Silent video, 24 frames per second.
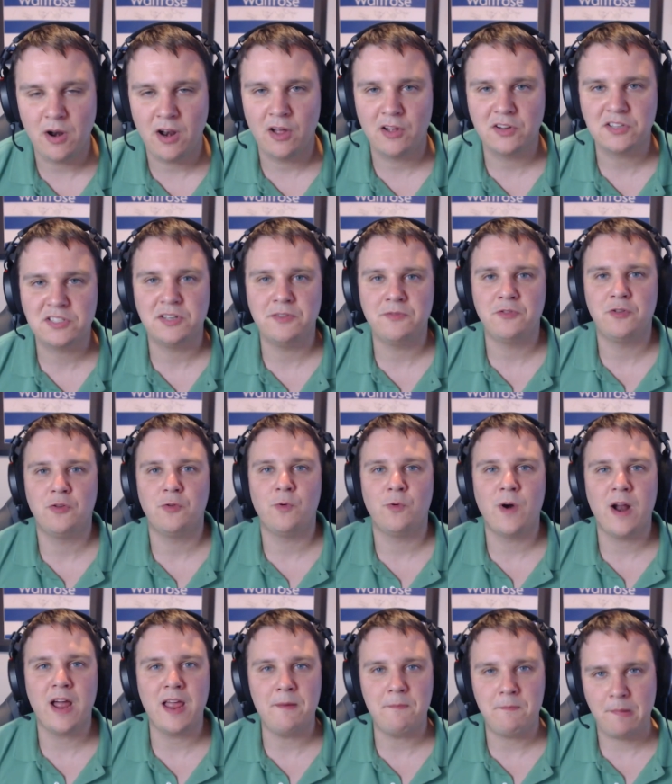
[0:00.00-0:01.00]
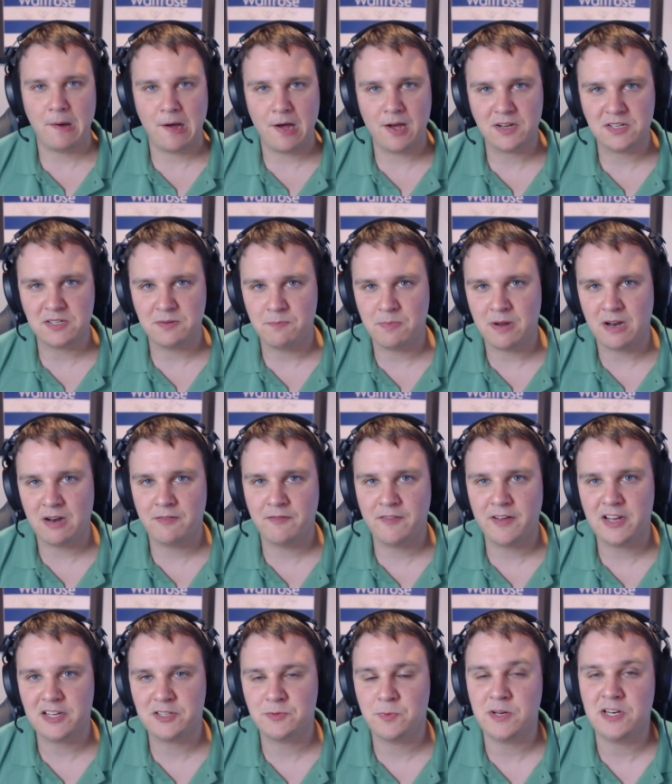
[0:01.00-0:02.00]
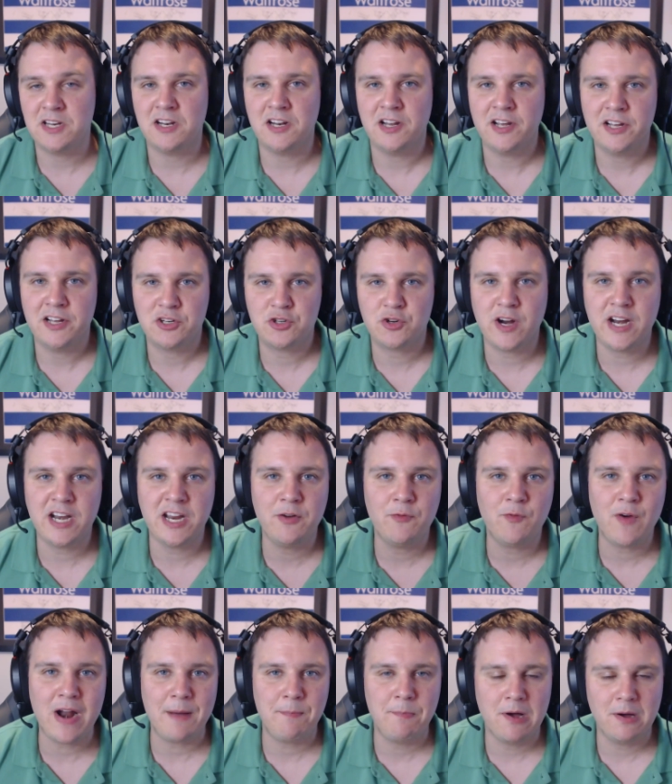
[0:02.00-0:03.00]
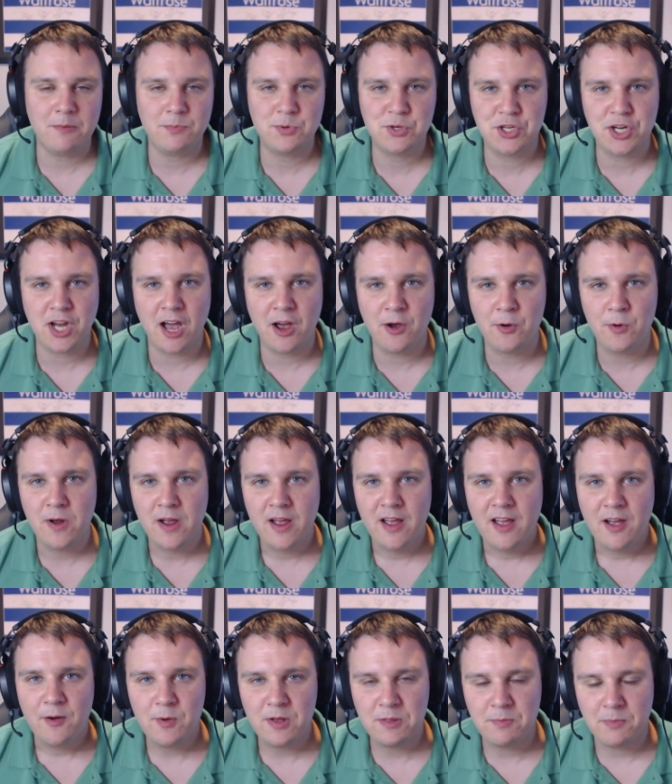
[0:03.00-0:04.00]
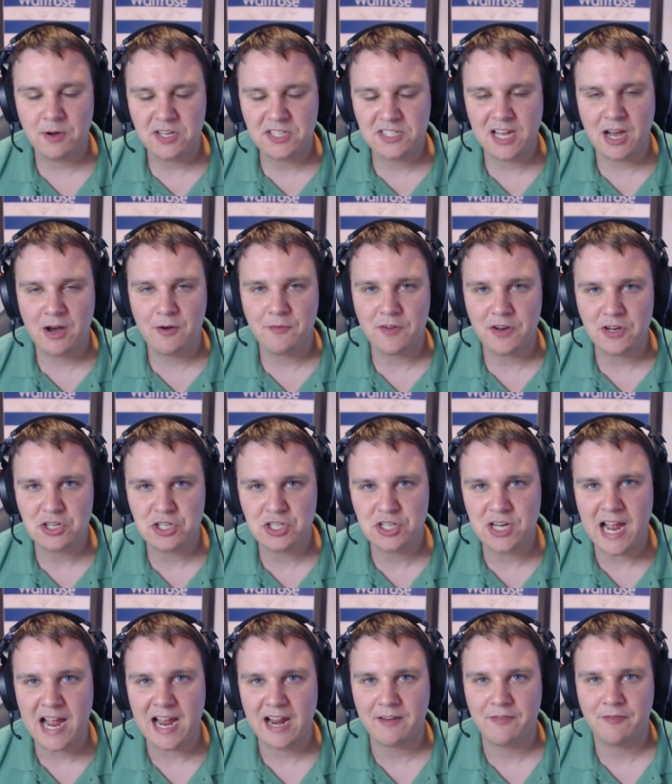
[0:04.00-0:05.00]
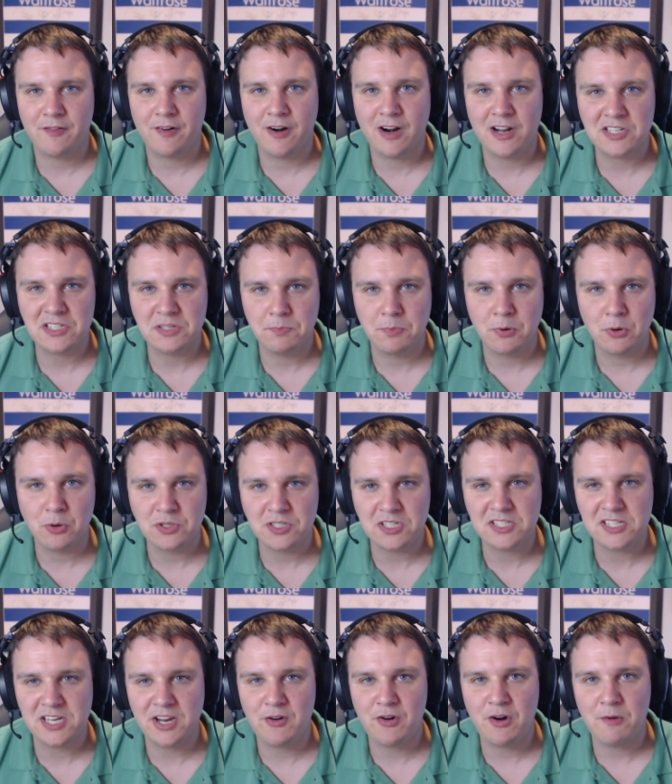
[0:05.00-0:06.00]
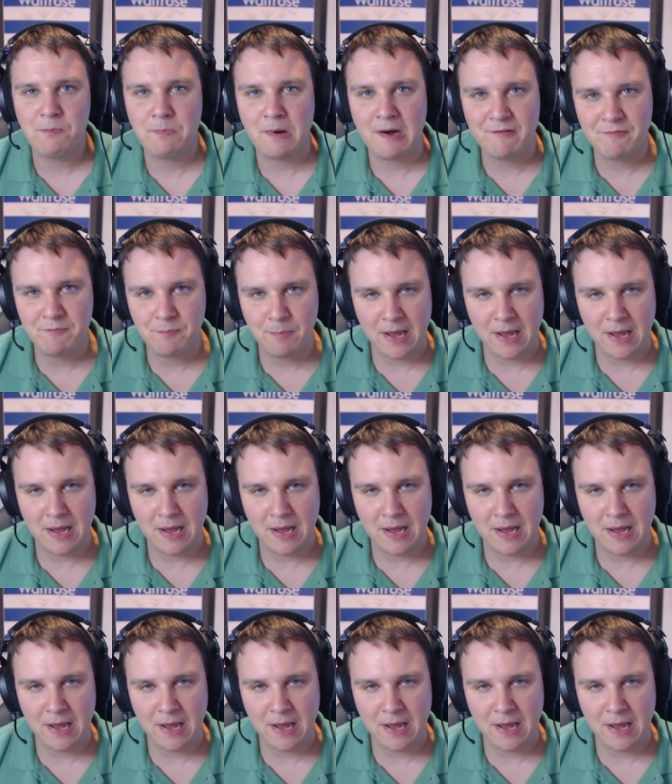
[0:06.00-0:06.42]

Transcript: Lots of great perks and benefits. We did a trading wrap-up show with myself and Shaq for our supporter tier and above